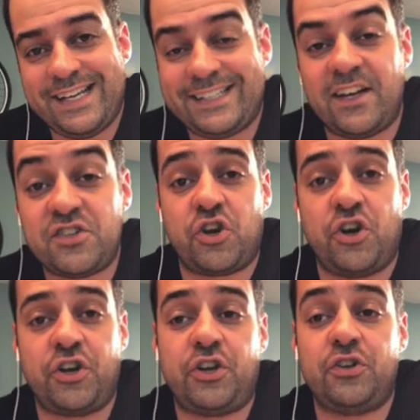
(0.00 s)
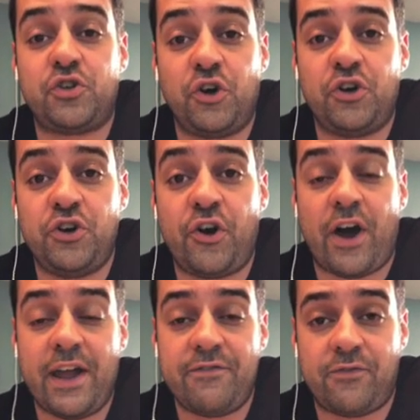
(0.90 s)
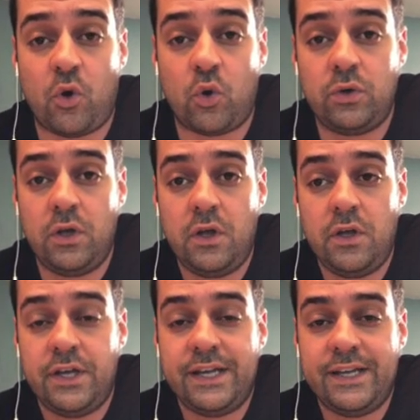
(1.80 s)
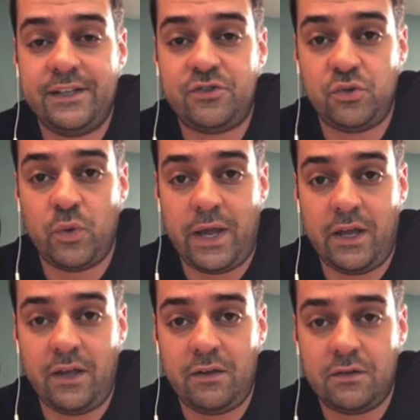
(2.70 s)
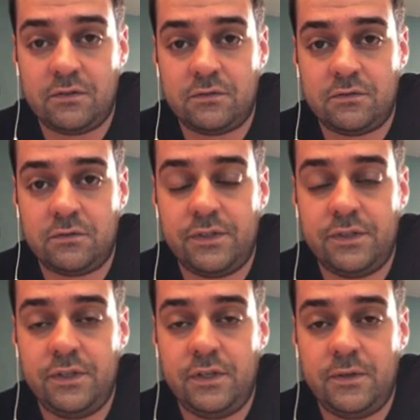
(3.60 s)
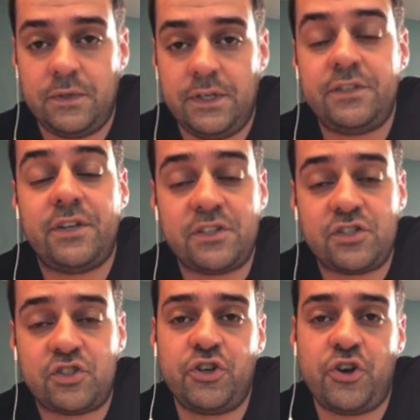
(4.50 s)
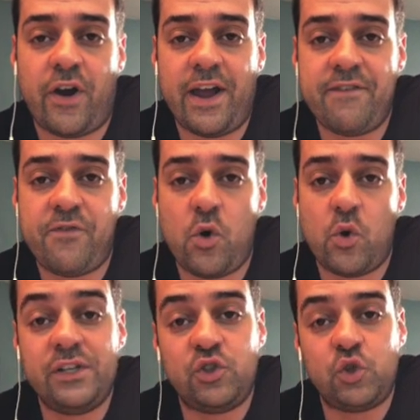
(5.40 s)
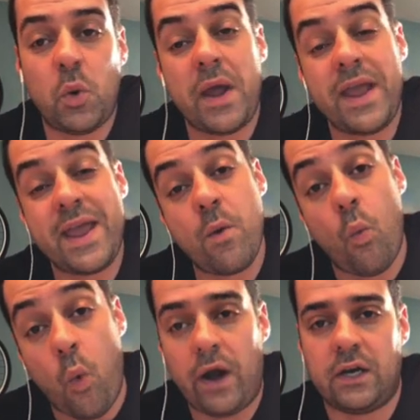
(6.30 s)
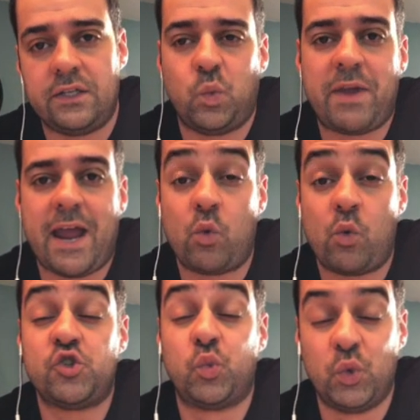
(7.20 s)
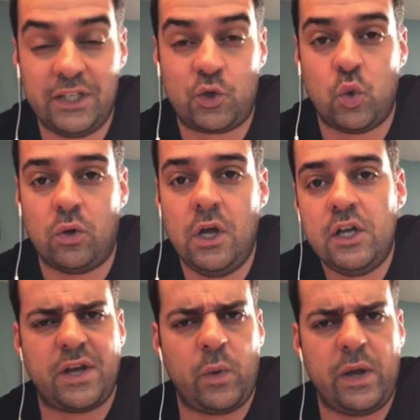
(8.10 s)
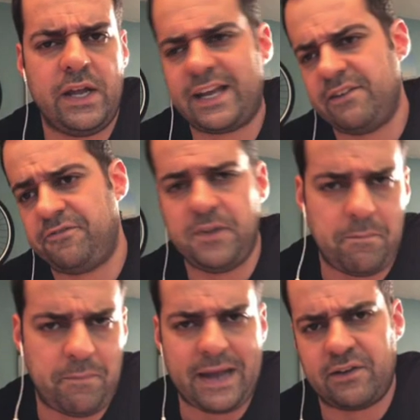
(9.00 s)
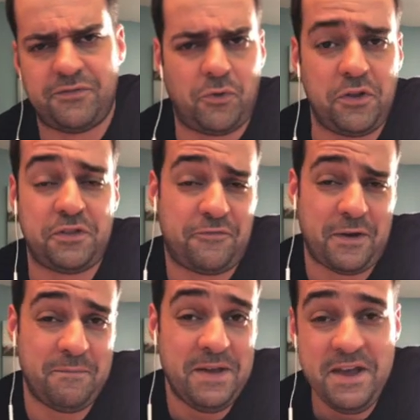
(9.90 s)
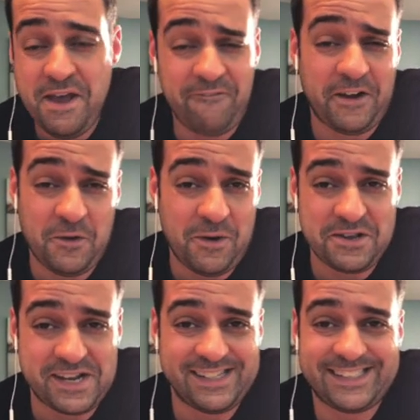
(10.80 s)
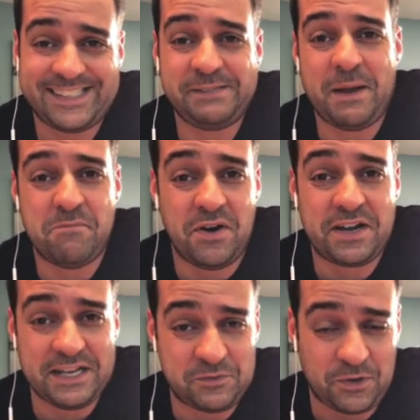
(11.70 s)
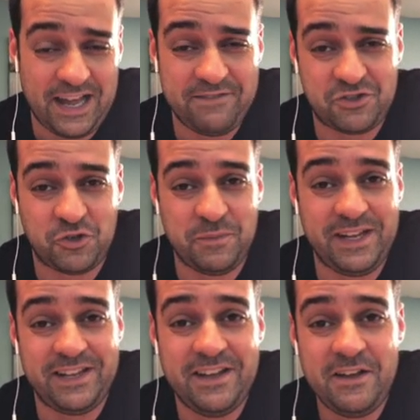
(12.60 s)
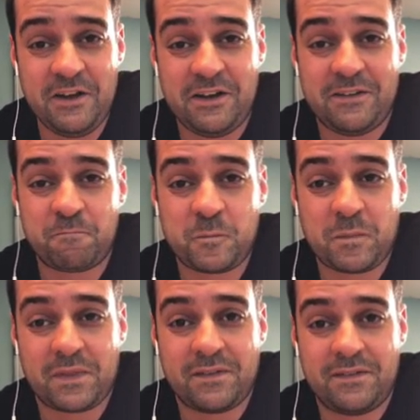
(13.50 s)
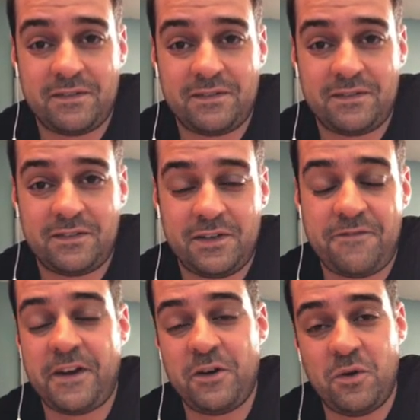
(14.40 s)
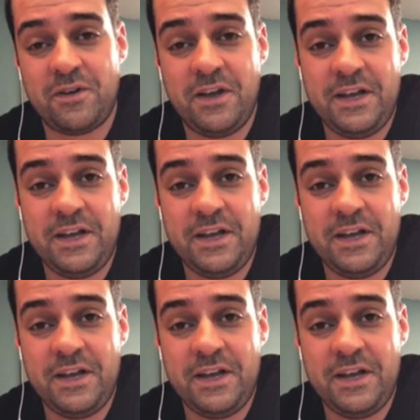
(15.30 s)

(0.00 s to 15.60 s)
over here is uh, live streaming through my phone. What it does essentially is it turns your phone into a wireless web camera, which is really cool. So one of the beneficial things about this is what I can do is I can use my webcam to talk to you guys, and then I can also use my phone